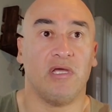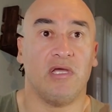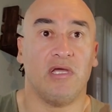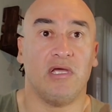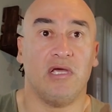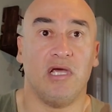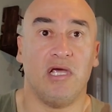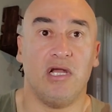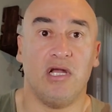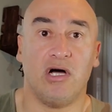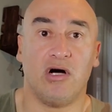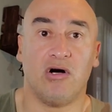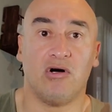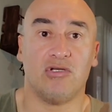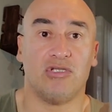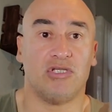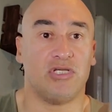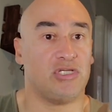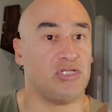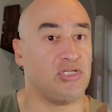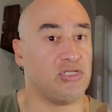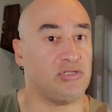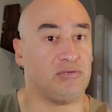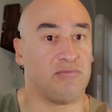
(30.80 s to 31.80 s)

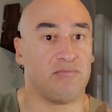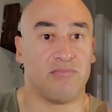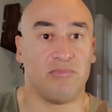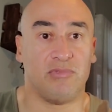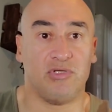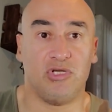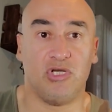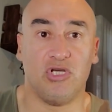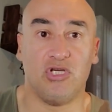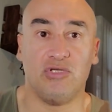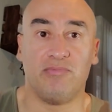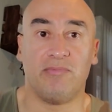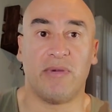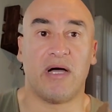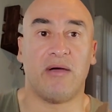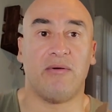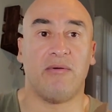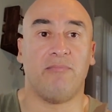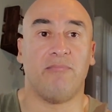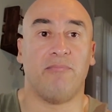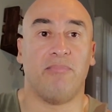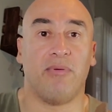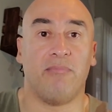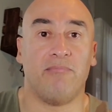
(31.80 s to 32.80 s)
use
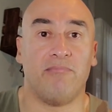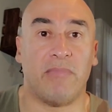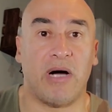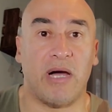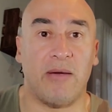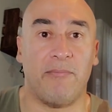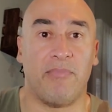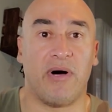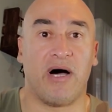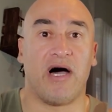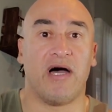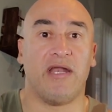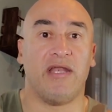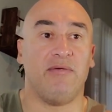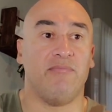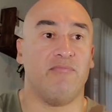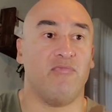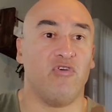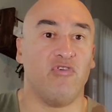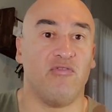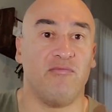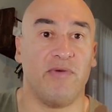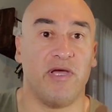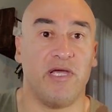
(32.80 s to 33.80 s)
my body
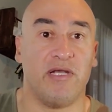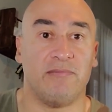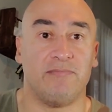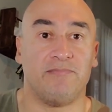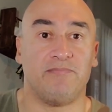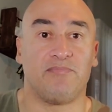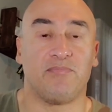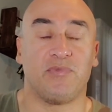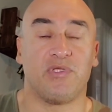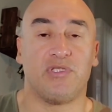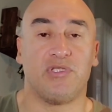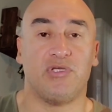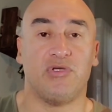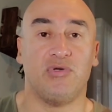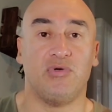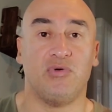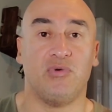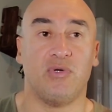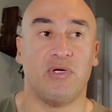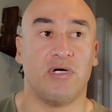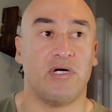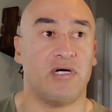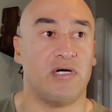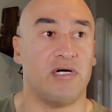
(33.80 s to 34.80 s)
movement
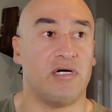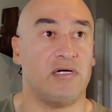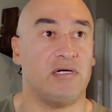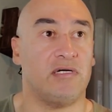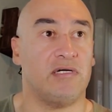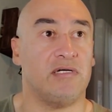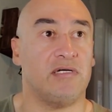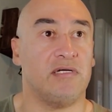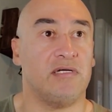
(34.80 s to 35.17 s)
to